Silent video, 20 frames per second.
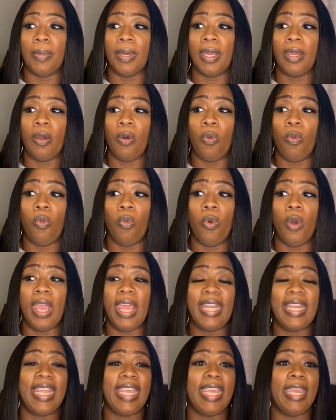
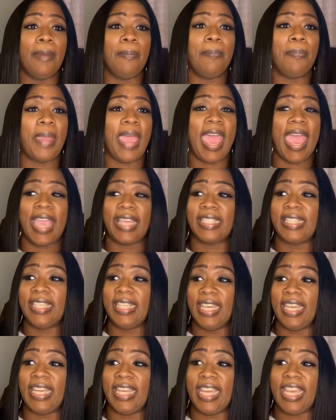what impacts
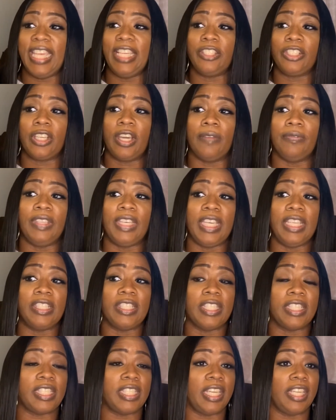did each of these
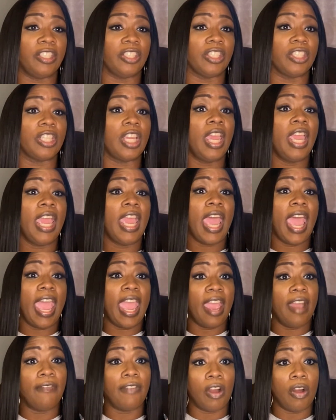decisions
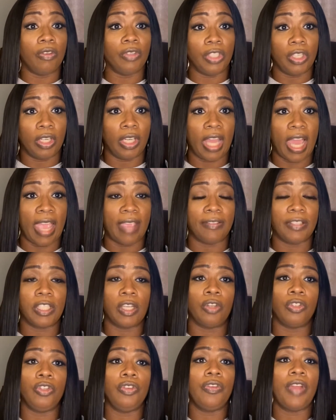have on your life. So
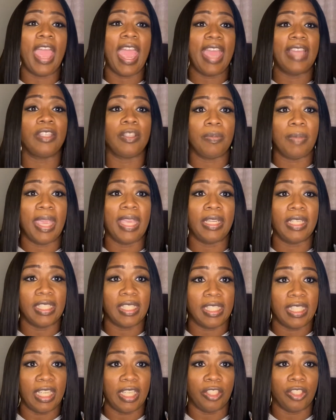you've had to make
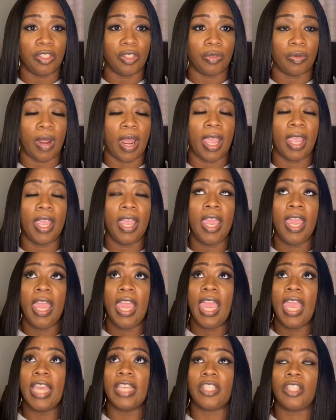decisions, right?
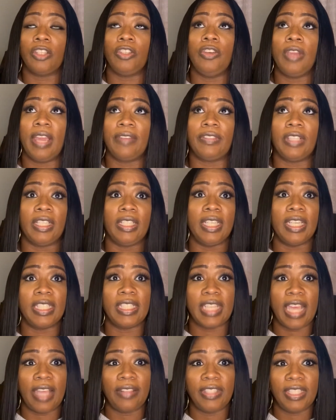And so you have to list
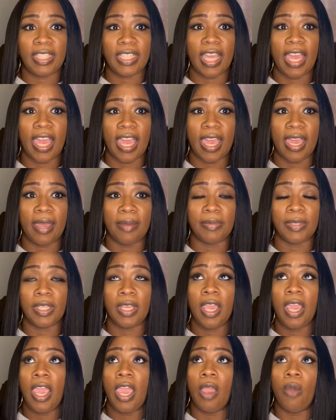out the times
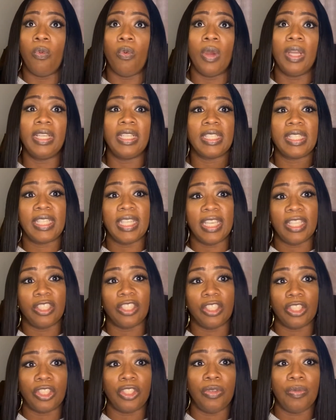and what
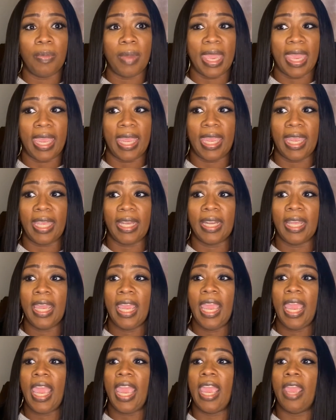decisions you made
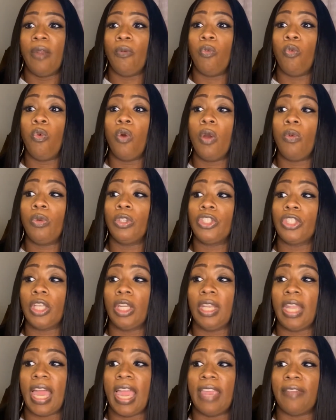and what would your
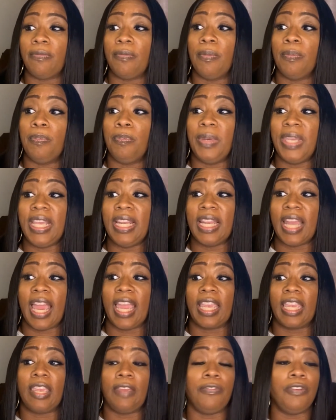life be like
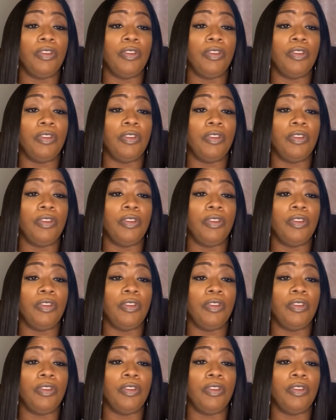if you